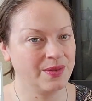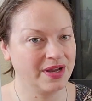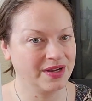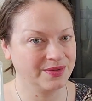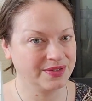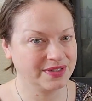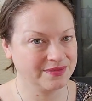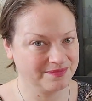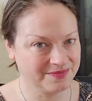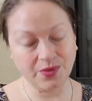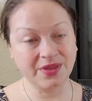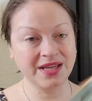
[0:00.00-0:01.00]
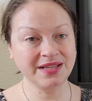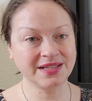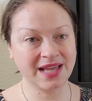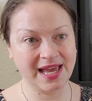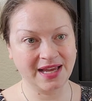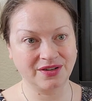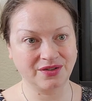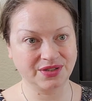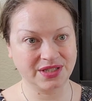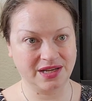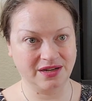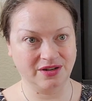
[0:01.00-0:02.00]
the house. So these
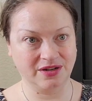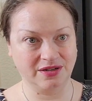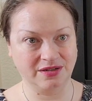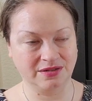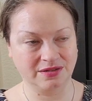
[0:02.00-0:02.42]
candles here,